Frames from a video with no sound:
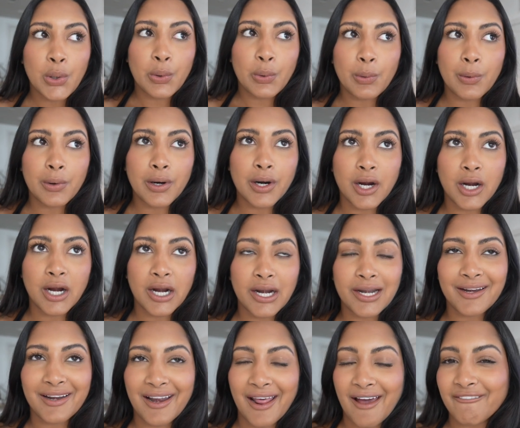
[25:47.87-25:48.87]
or
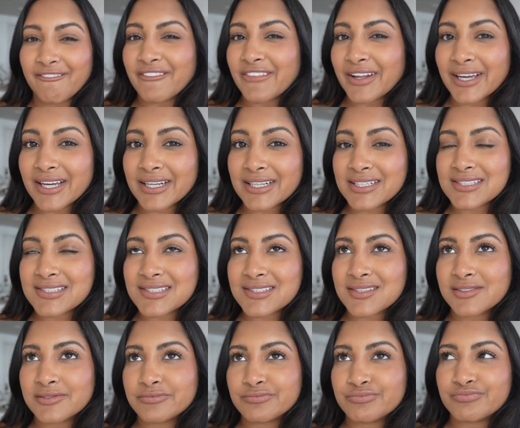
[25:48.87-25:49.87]

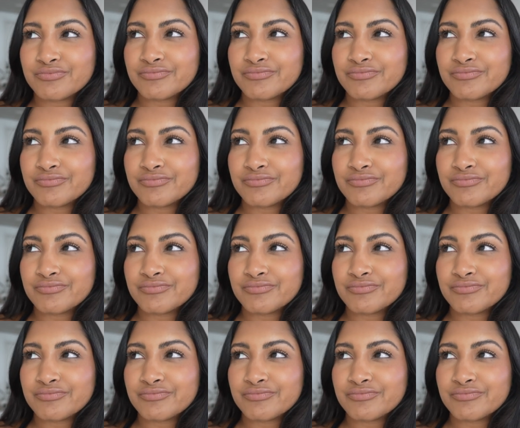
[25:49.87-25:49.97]
Netflix.